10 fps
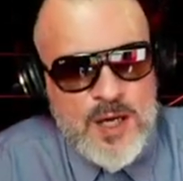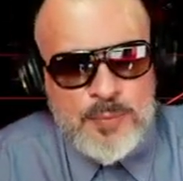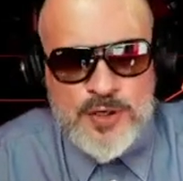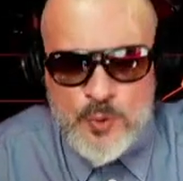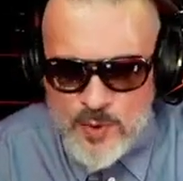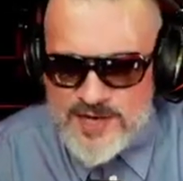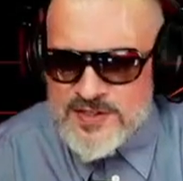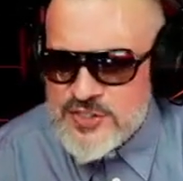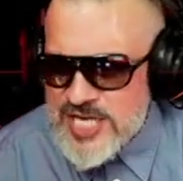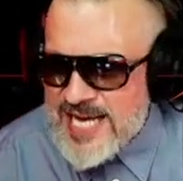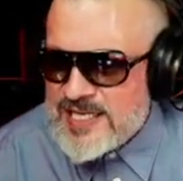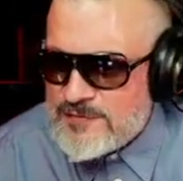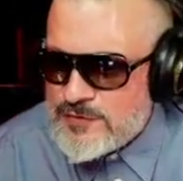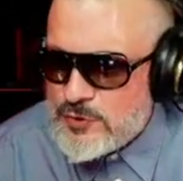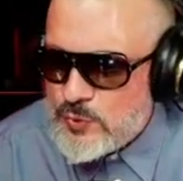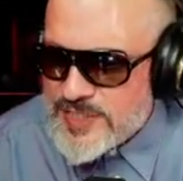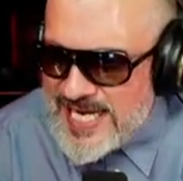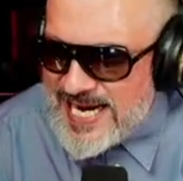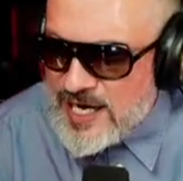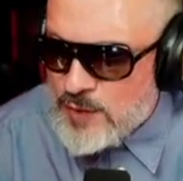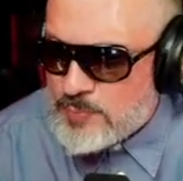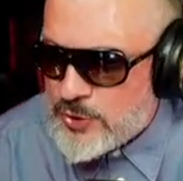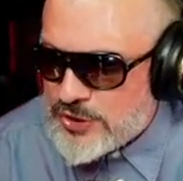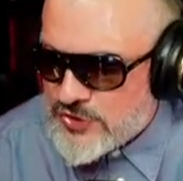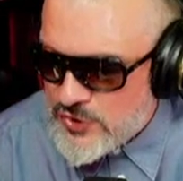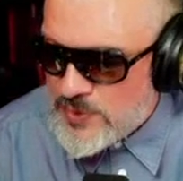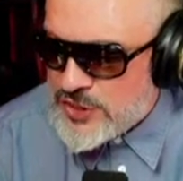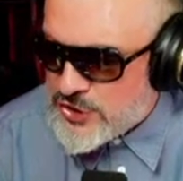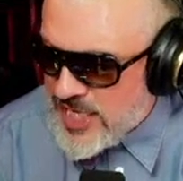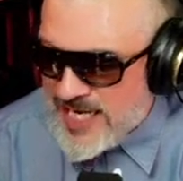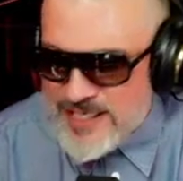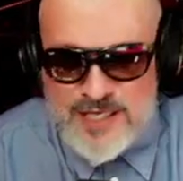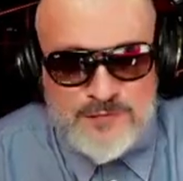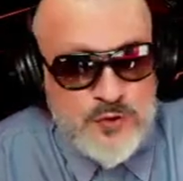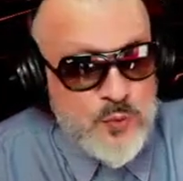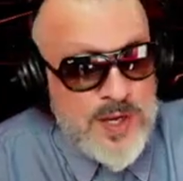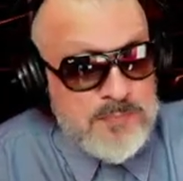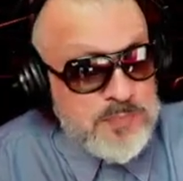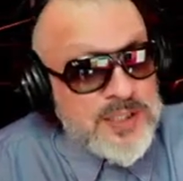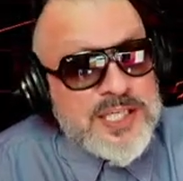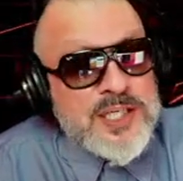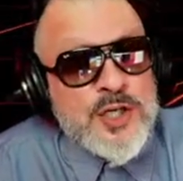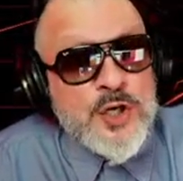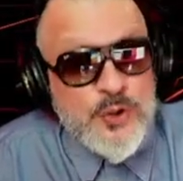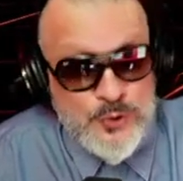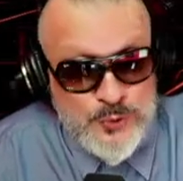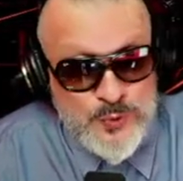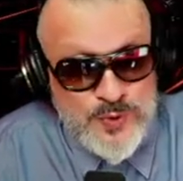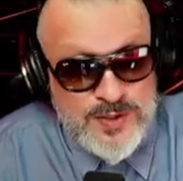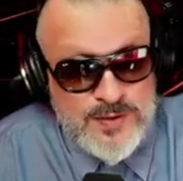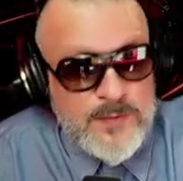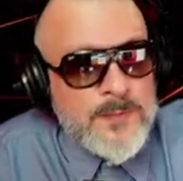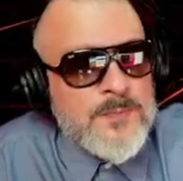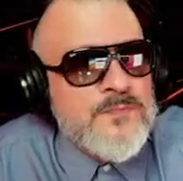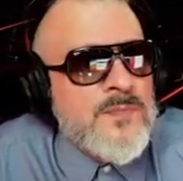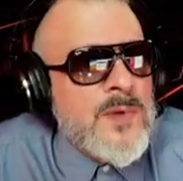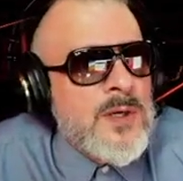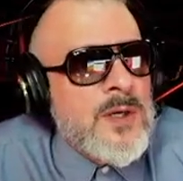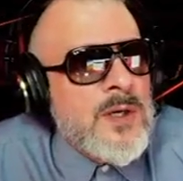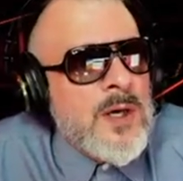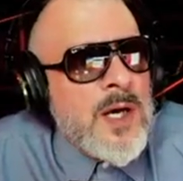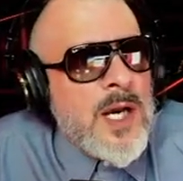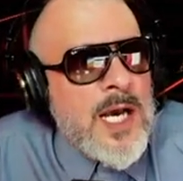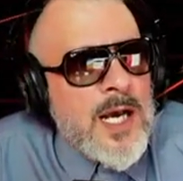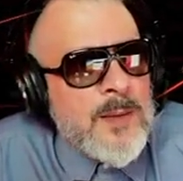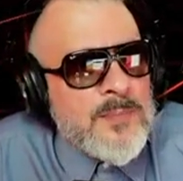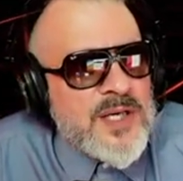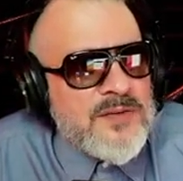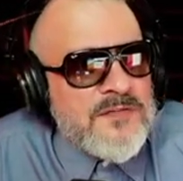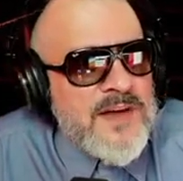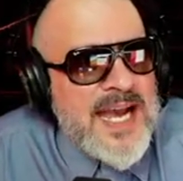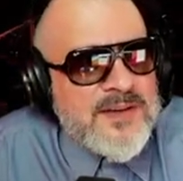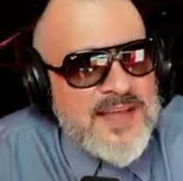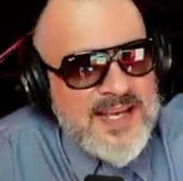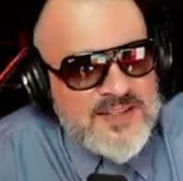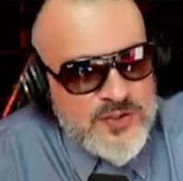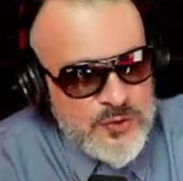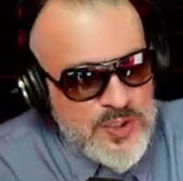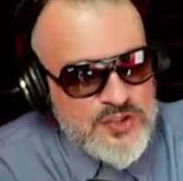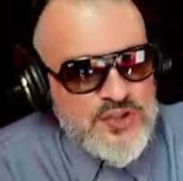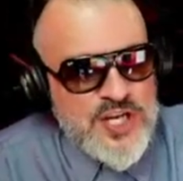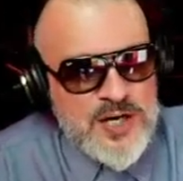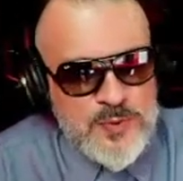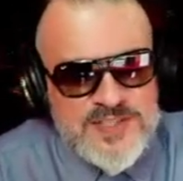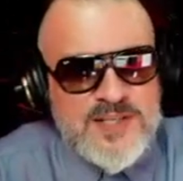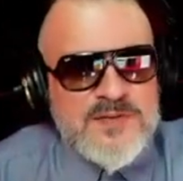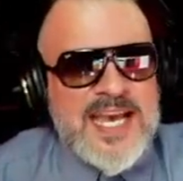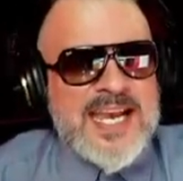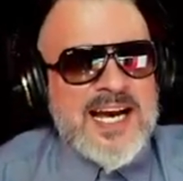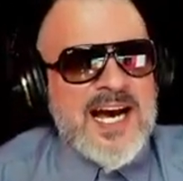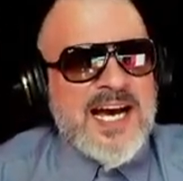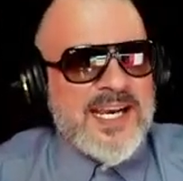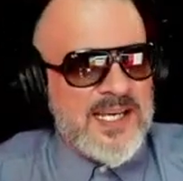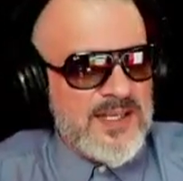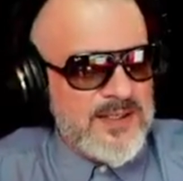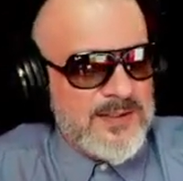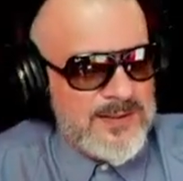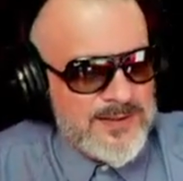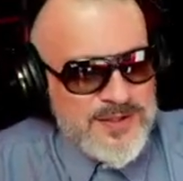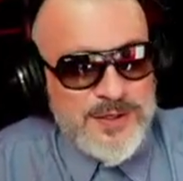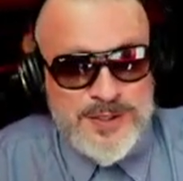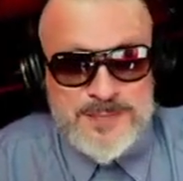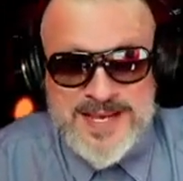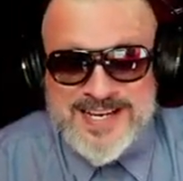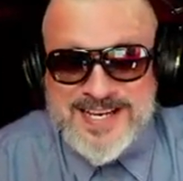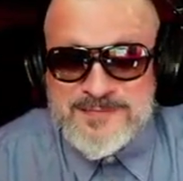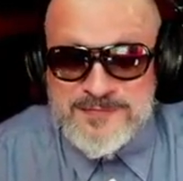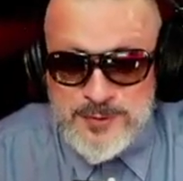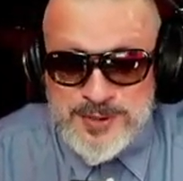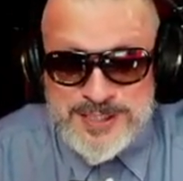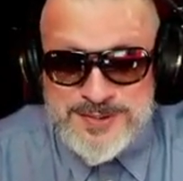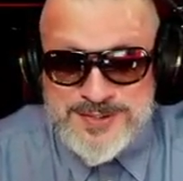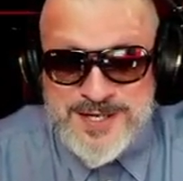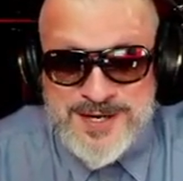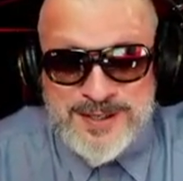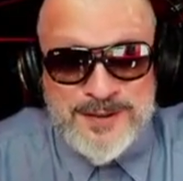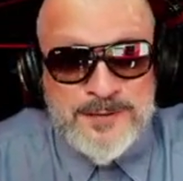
Put a one in the chat if you care. Put a two in the chat if you went Billy who? Um, in fact, thanks to generative AI, they're going to make him 40 years younger.